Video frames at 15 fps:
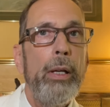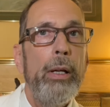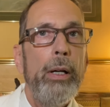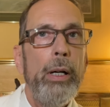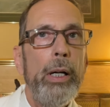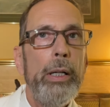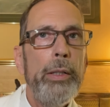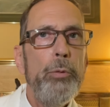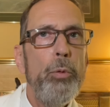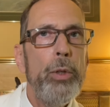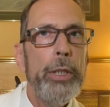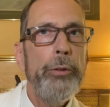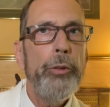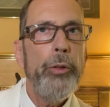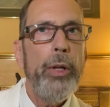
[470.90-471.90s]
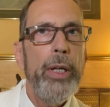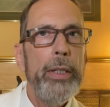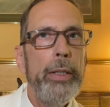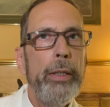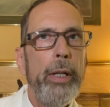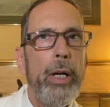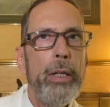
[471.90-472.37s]
I once had
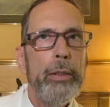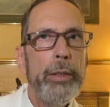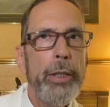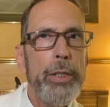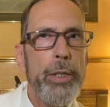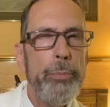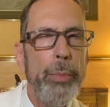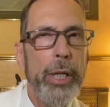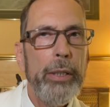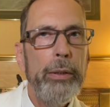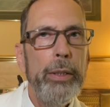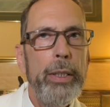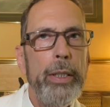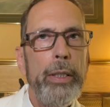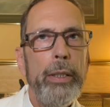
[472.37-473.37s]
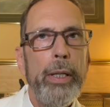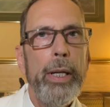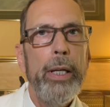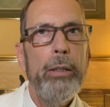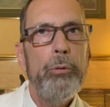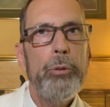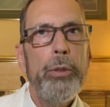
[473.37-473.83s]
an unexpected
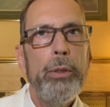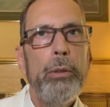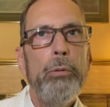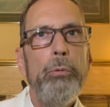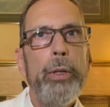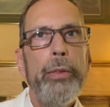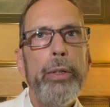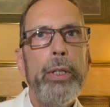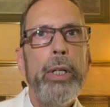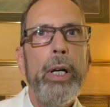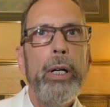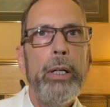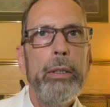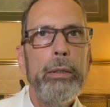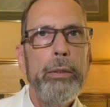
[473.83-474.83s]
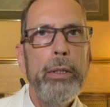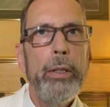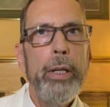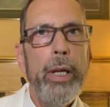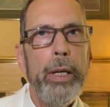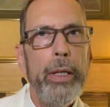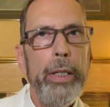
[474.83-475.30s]
encounter with an
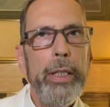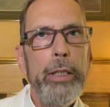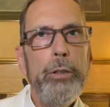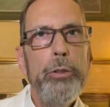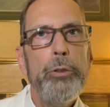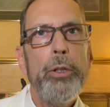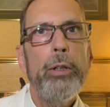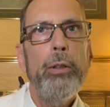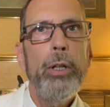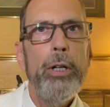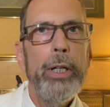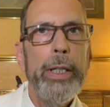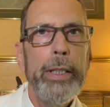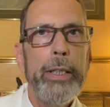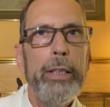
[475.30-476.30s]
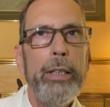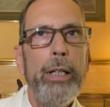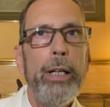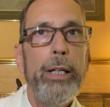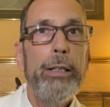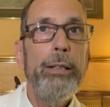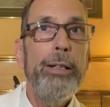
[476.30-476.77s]
uncaged lion,
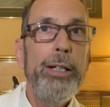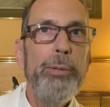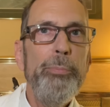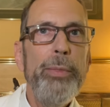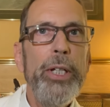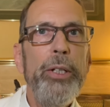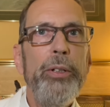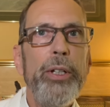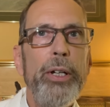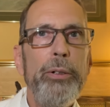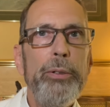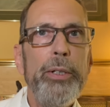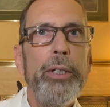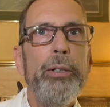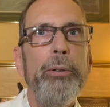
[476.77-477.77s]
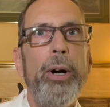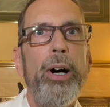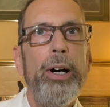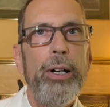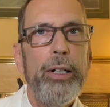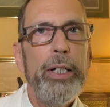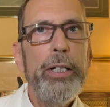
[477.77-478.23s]
and let me tell you,
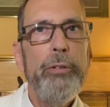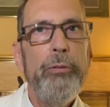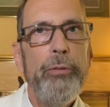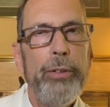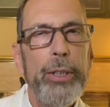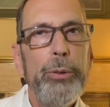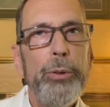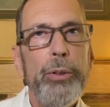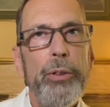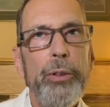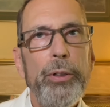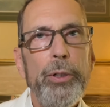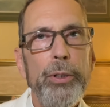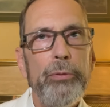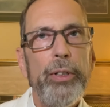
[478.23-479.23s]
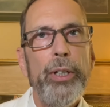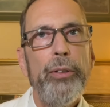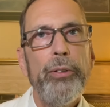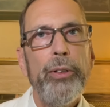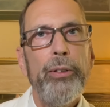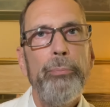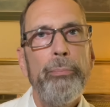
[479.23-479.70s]
I felt
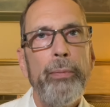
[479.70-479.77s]
nervous.